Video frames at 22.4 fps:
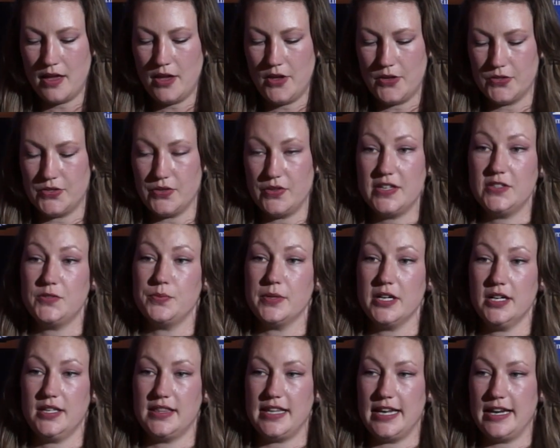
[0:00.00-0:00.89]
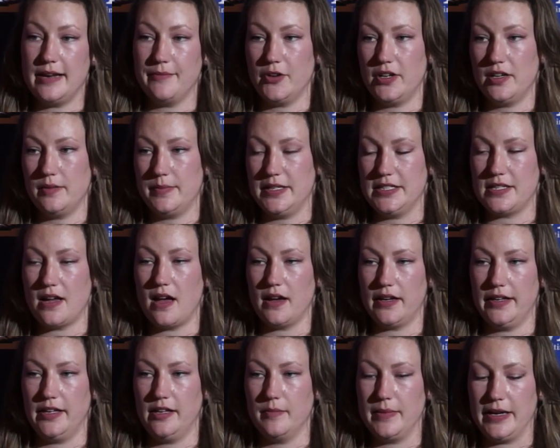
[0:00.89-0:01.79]
So this work that I'm going to be
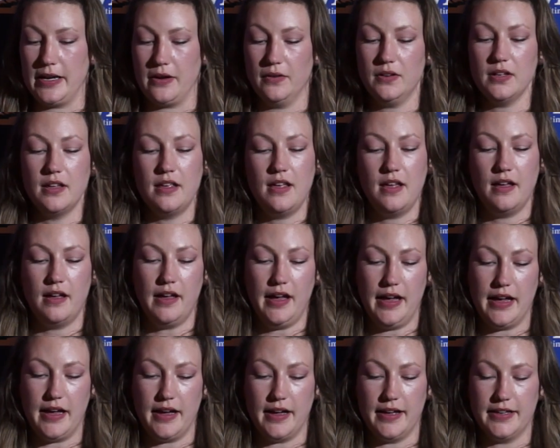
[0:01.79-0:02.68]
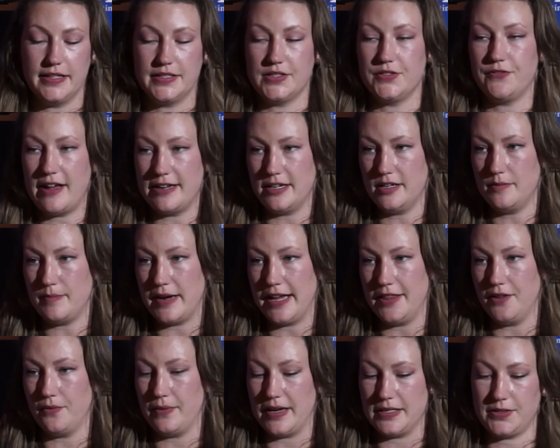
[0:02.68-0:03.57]
talking about is funded
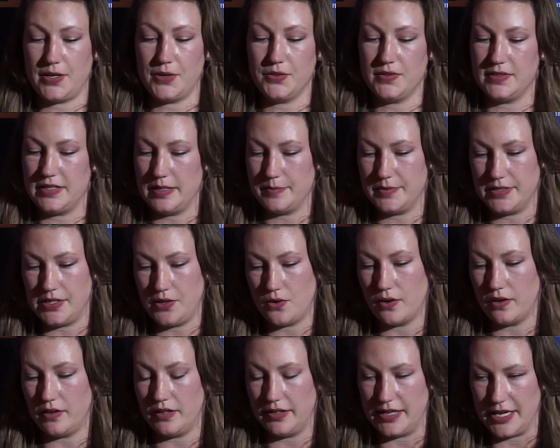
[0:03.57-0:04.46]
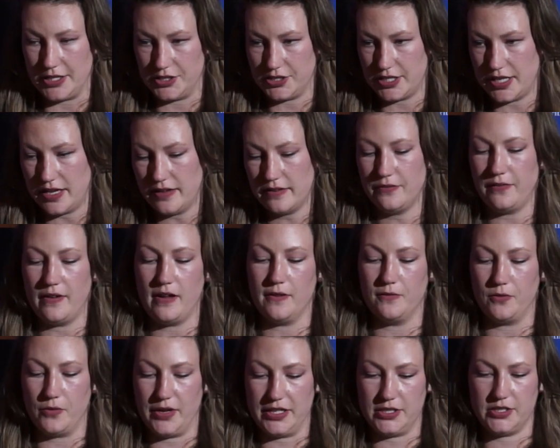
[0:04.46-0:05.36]
by the West Coast Deep Sea Coral Initiative,
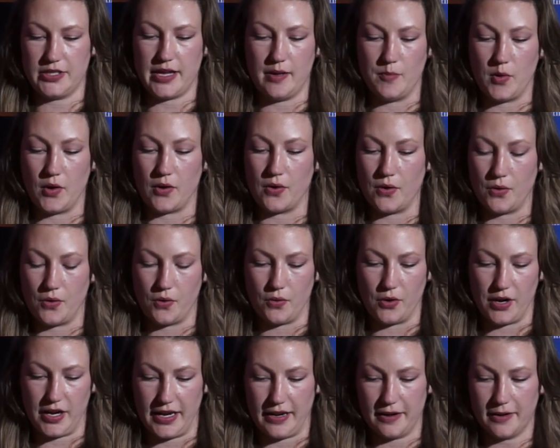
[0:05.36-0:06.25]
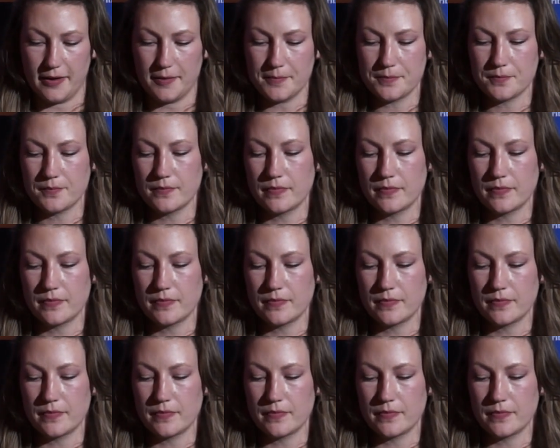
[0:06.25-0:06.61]
of which I am a co-coordinator.